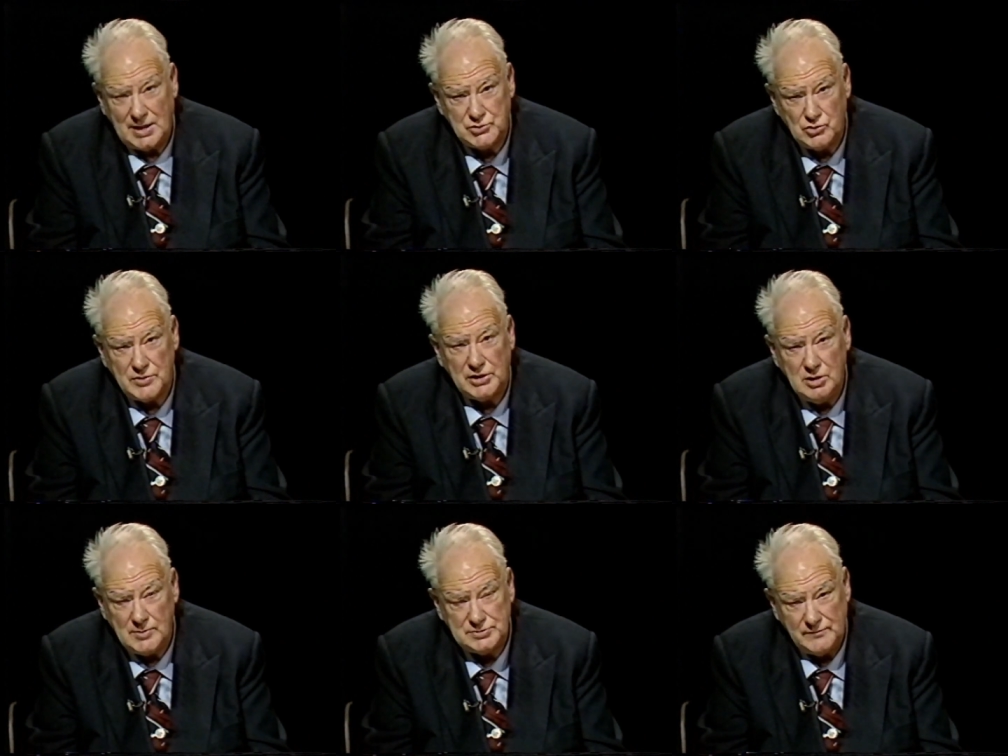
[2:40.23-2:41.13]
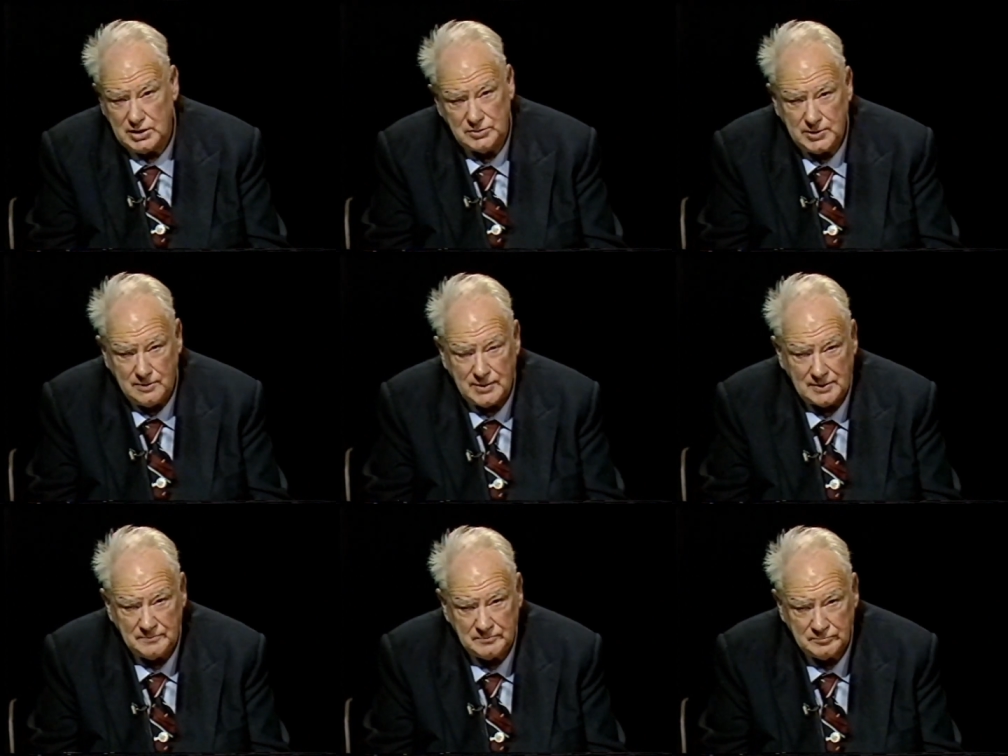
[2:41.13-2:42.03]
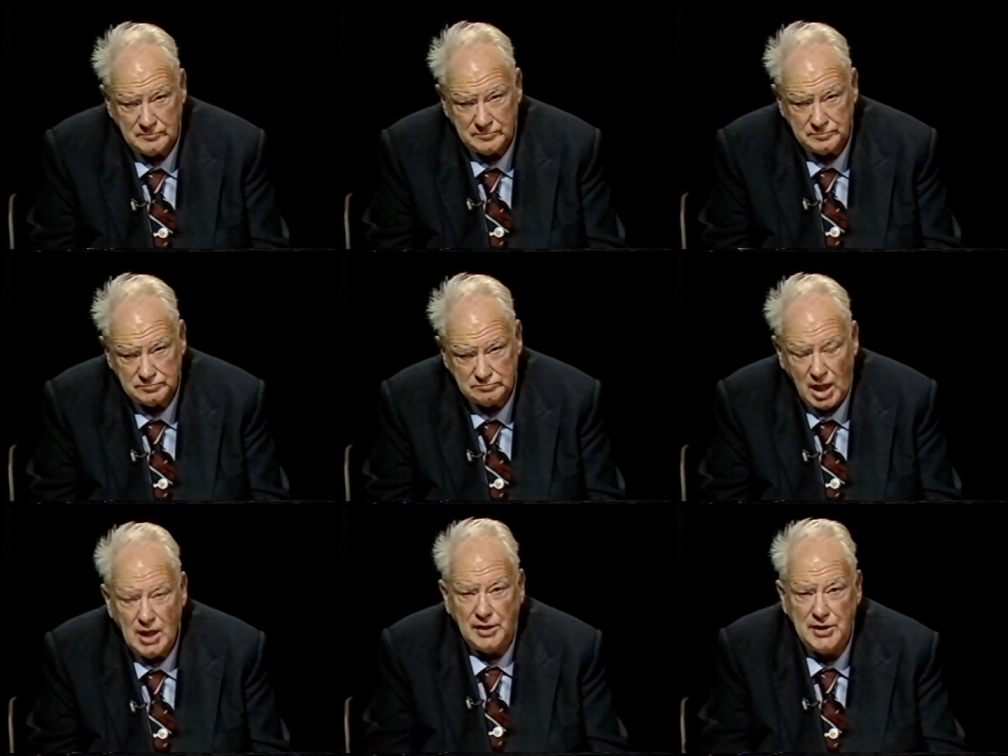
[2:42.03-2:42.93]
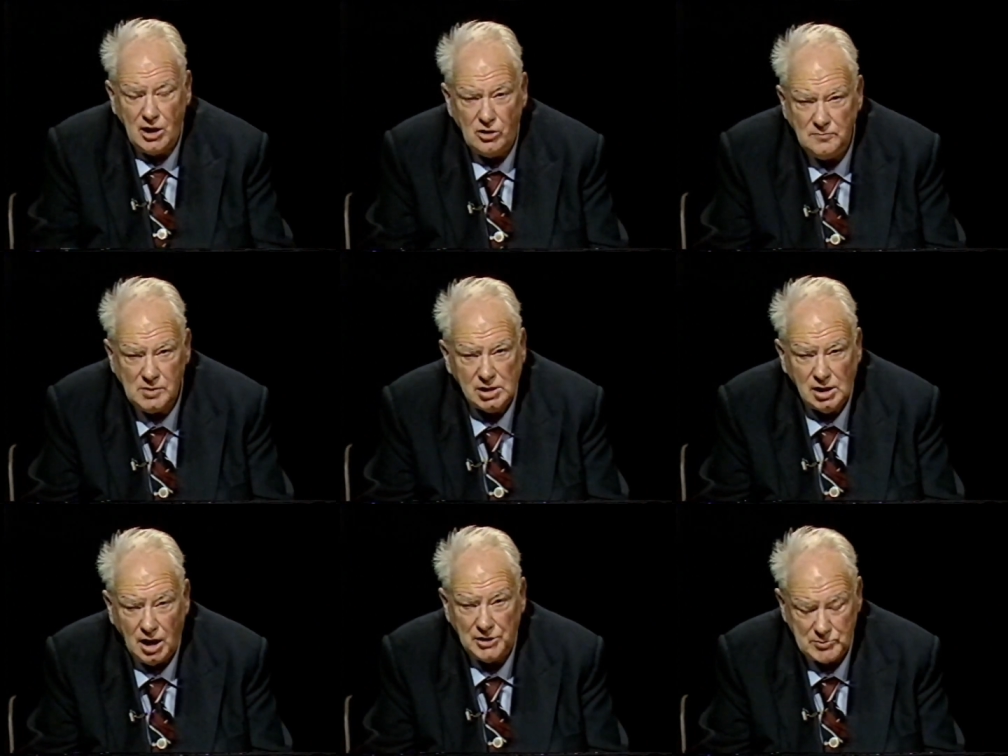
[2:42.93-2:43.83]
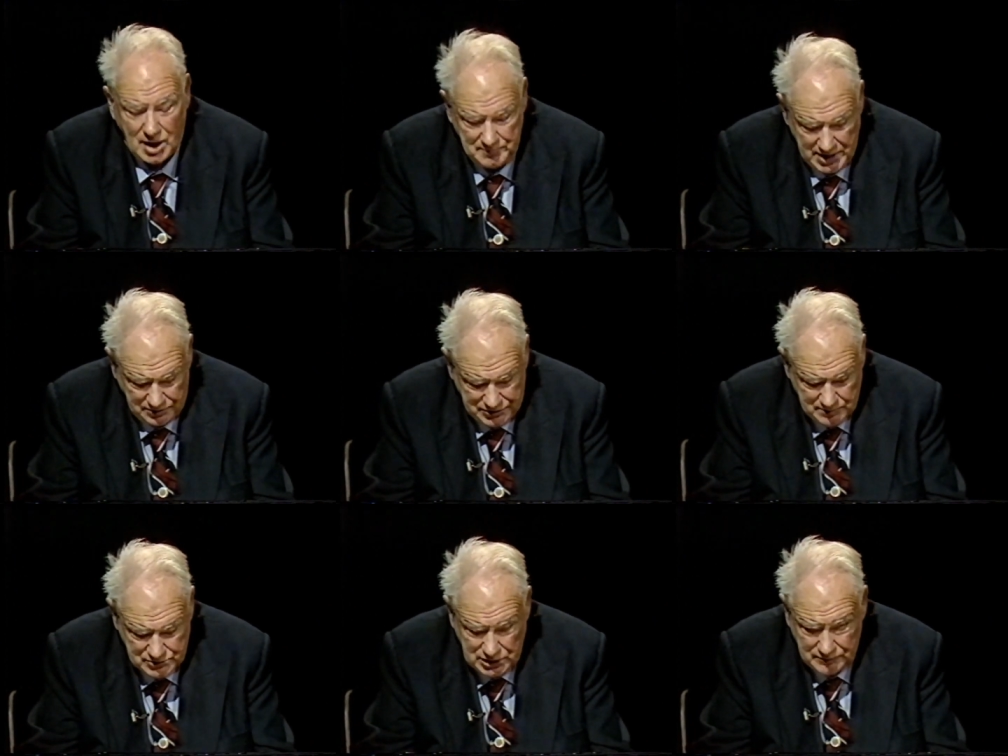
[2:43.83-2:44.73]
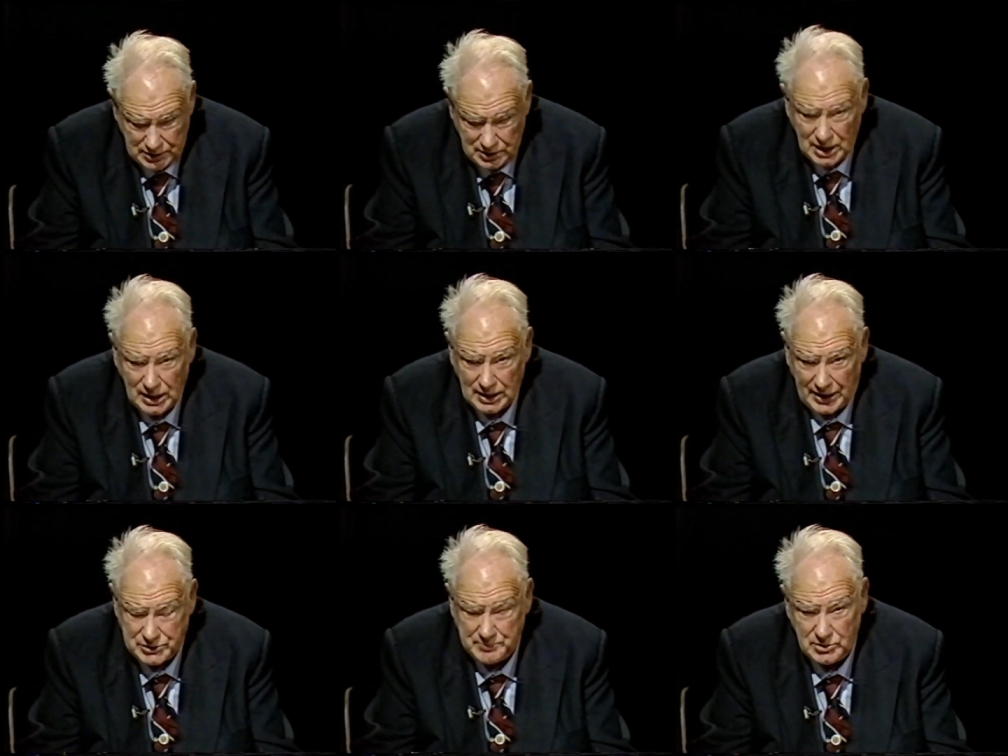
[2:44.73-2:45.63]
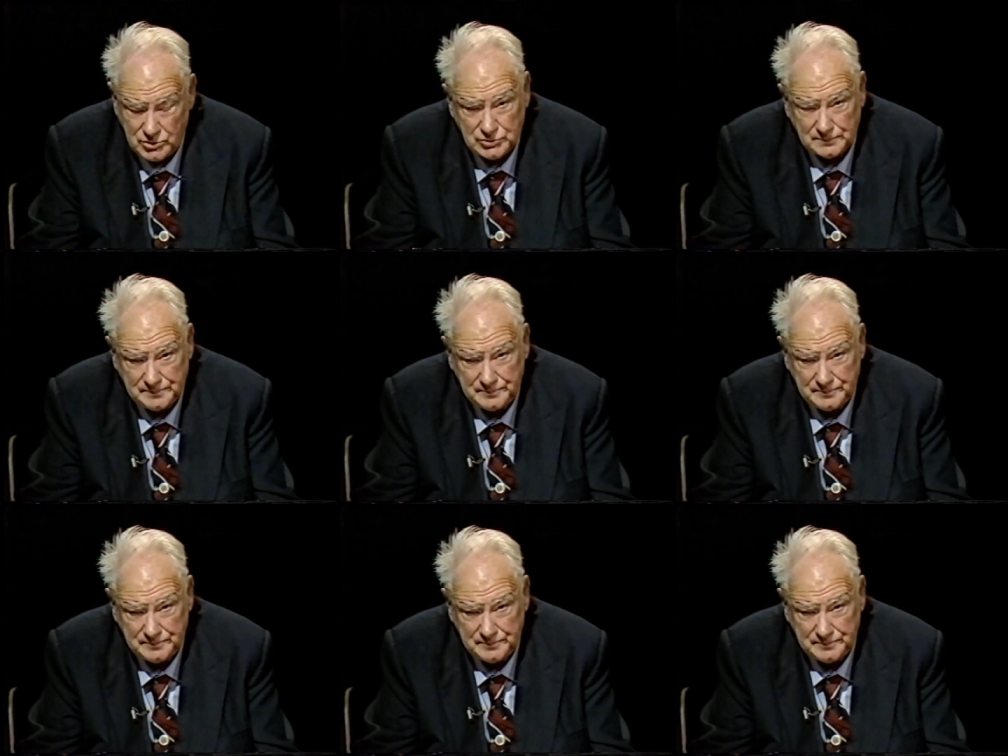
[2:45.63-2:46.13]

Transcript: I'm sure that no one's ever going to go there. And now, on to our main theme this evening, light pollution.